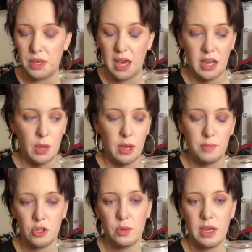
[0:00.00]
be anywhere
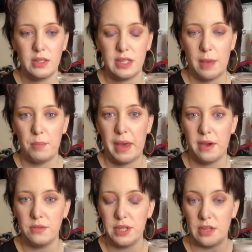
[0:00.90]
between
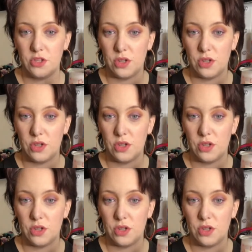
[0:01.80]
£10 and